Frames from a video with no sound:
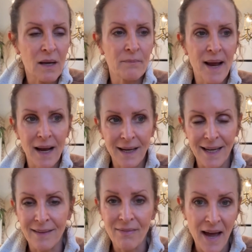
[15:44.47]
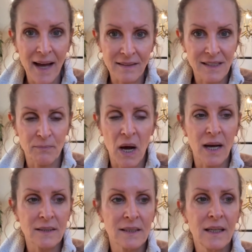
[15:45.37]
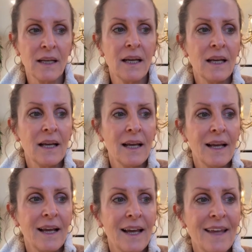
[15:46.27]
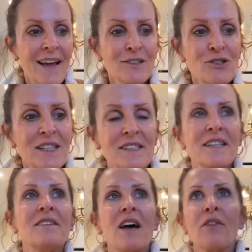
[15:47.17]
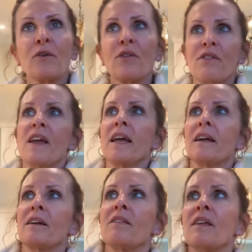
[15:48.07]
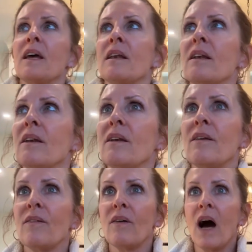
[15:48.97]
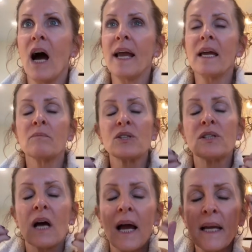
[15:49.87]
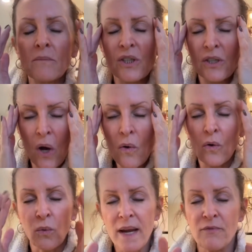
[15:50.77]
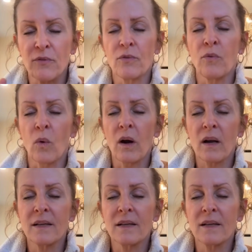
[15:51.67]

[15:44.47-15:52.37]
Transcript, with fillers: And that's just another thing that I am I am so grateful for because I know I just think God I